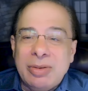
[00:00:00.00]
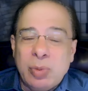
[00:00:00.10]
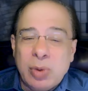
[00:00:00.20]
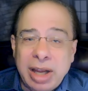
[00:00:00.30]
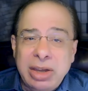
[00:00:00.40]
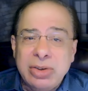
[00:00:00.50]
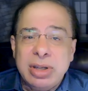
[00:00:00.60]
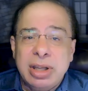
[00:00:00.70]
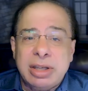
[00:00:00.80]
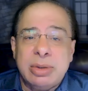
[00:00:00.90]
what I
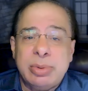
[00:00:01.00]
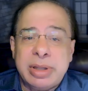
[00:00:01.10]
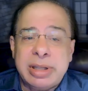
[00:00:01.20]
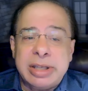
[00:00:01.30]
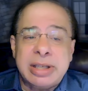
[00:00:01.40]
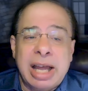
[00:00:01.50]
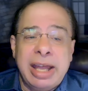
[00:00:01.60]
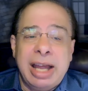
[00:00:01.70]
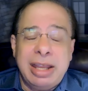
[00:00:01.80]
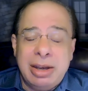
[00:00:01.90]
usually do with this, I,
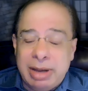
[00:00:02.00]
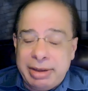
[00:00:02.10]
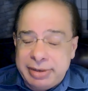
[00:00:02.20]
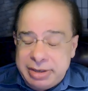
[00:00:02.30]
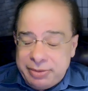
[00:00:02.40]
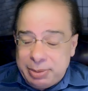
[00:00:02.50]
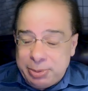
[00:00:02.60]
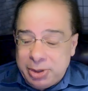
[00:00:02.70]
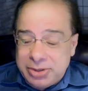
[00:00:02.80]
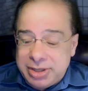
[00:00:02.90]
I, you know, I have a different
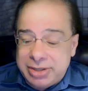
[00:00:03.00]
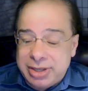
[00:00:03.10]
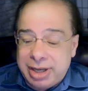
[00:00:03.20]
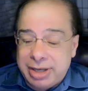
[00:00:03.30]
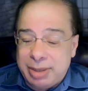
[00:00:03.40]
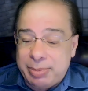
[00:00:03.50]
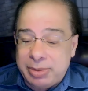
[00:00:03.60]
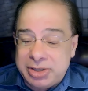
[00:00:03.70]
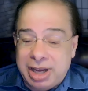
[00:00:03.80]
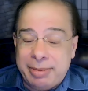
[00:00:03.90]
approach than Satyam,
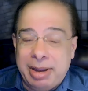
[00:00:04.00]
which I,